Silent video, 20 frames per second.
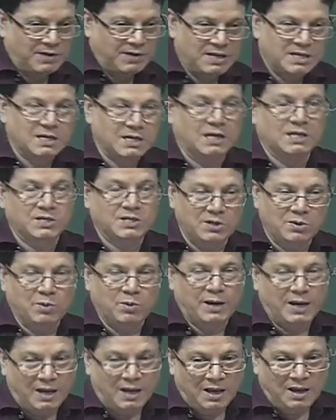in such a
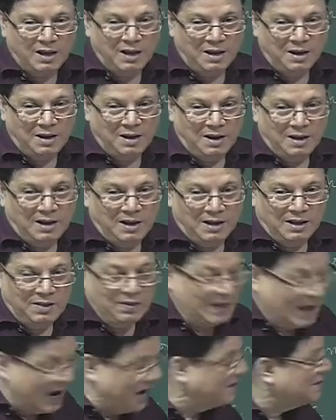way
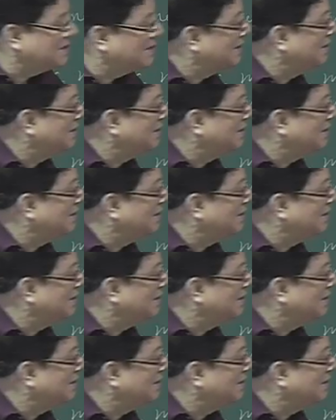that